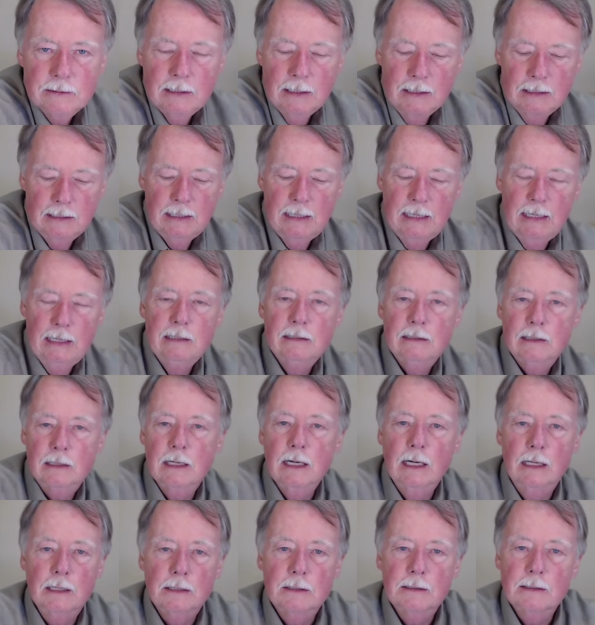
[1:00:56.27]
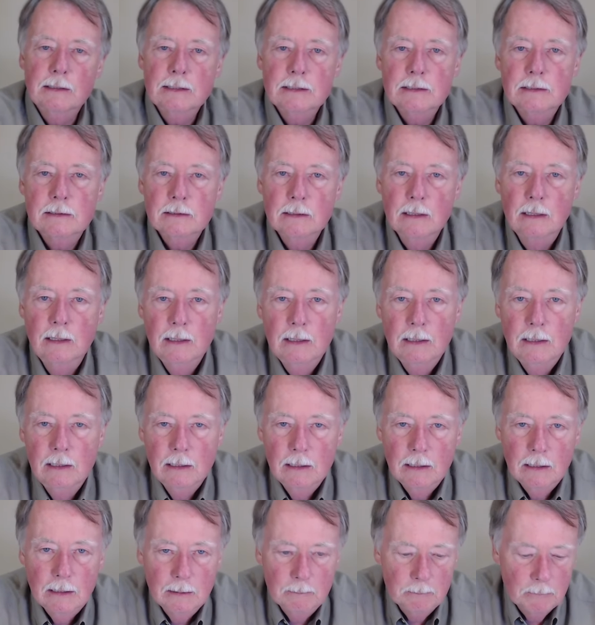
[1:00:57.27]
can you heat the colorless.
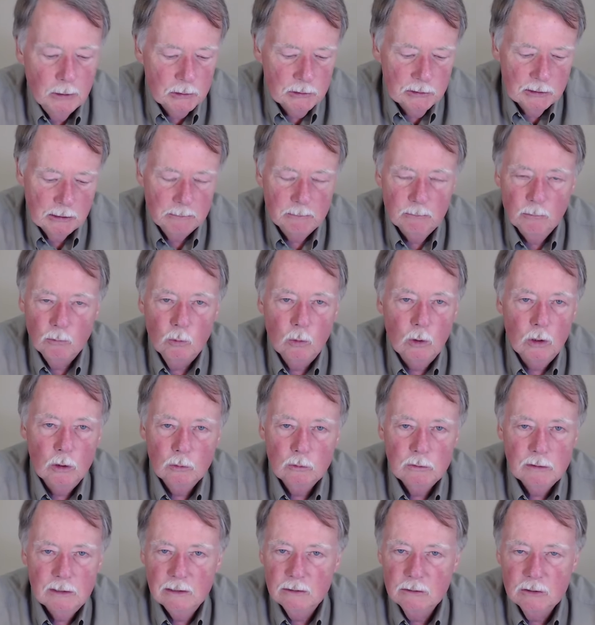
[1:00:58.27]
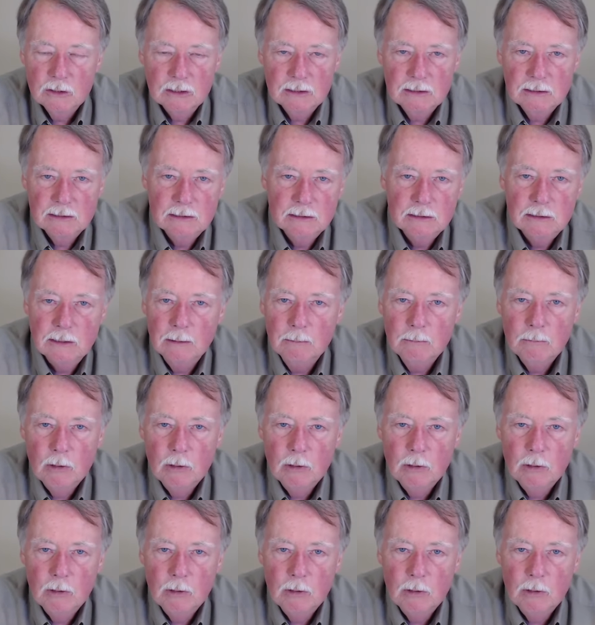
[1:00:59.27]
Uh, most of them won't. They'll just some